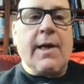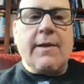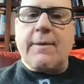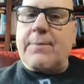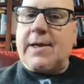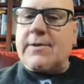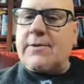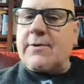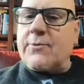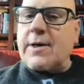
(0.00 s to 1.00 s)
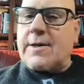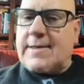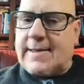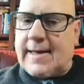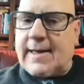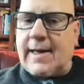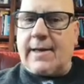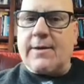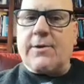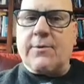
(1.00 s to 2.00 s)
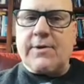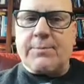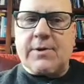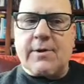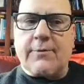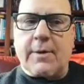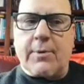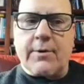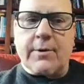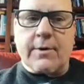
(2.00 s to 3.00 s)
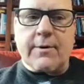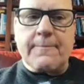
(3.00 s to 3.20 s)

The pieces of work are dedicated to a specific partner.